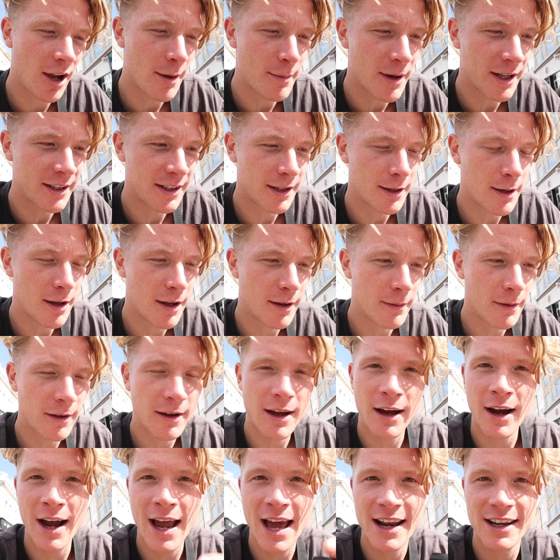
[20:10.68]
time I
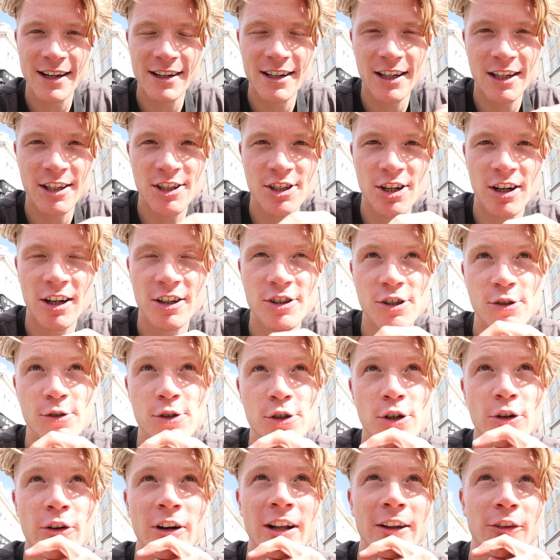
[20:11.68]
added a guitar
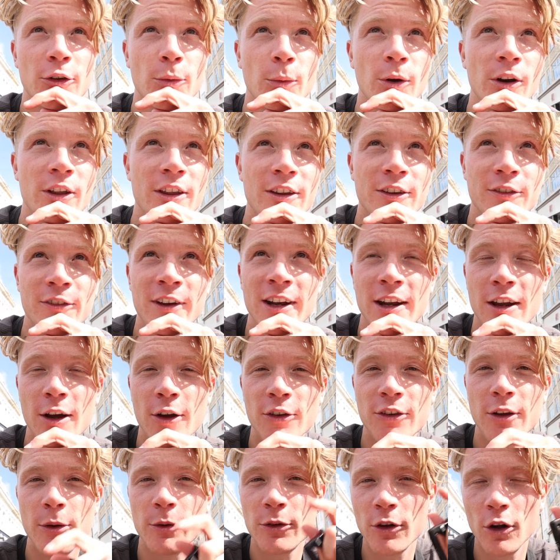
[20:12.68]
tutorial into one of these
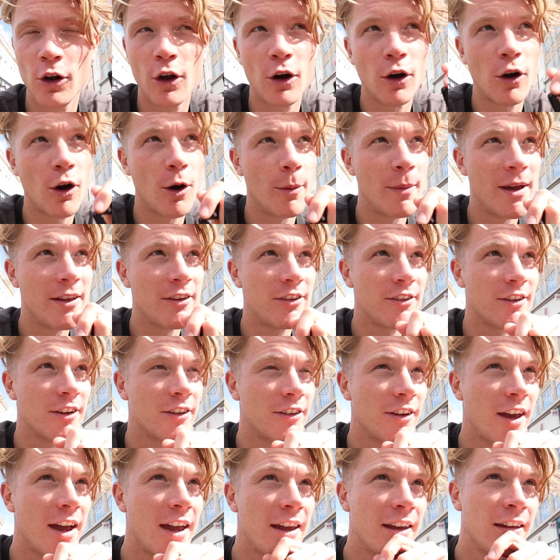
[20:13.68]
videos, there was a lot of comments to
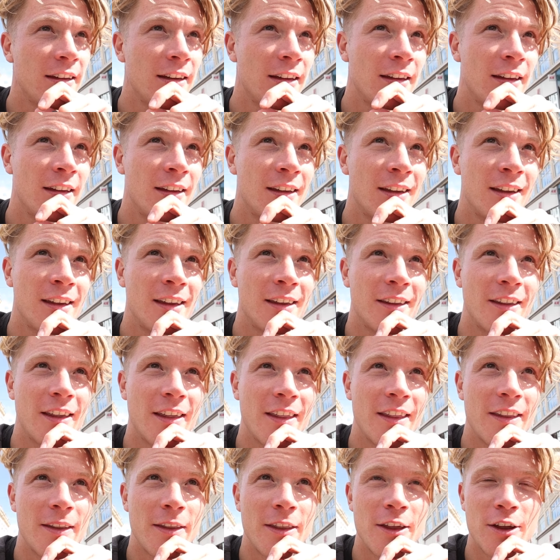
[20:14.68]
say
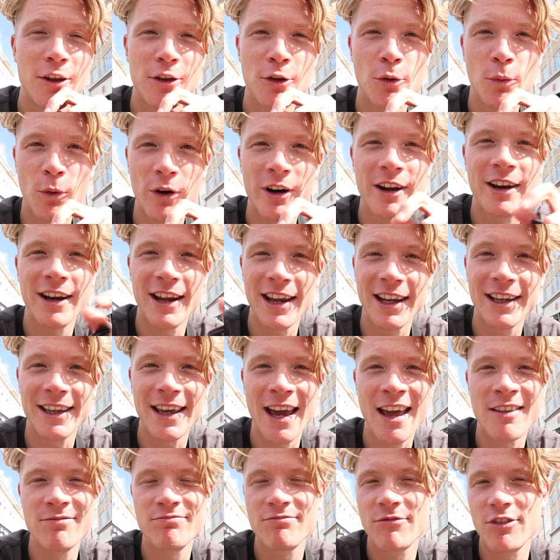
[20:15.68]
that you wanted it
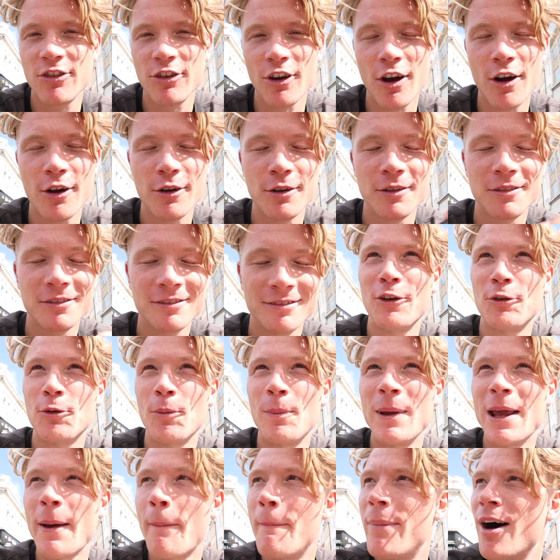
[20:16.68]
again. So I thought this
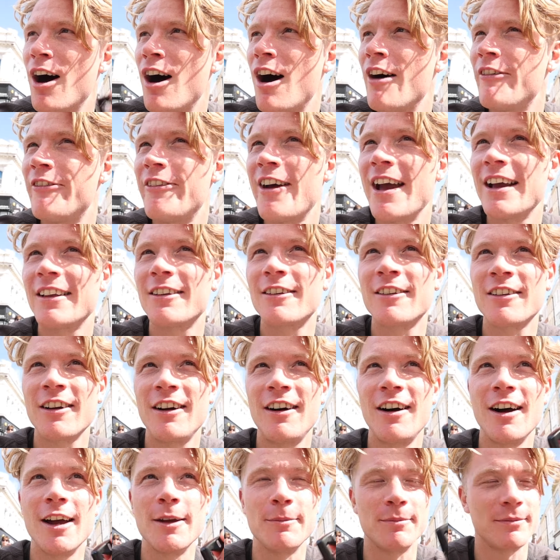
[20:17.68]
would be a perfect
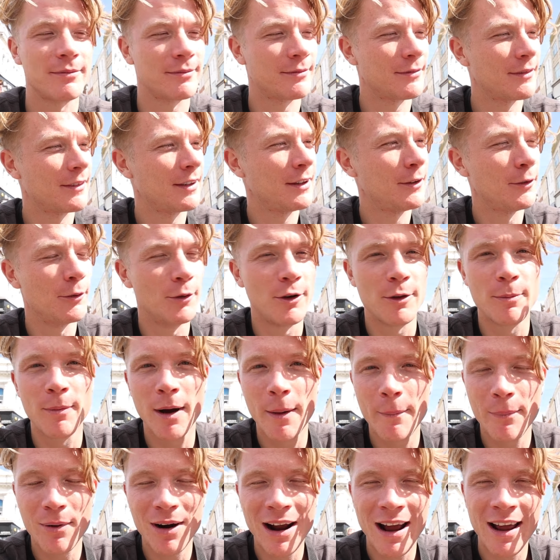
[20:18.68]
time with
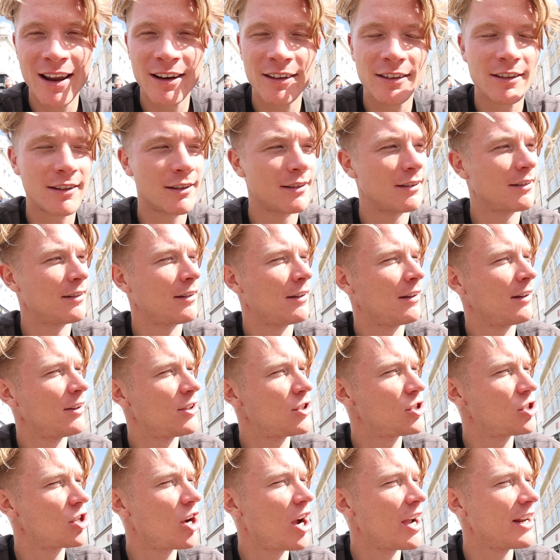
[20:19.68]
my brand
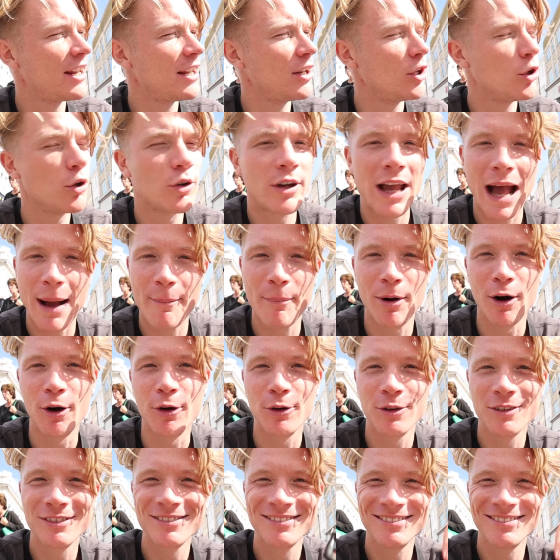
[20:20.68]
shiny new Capo.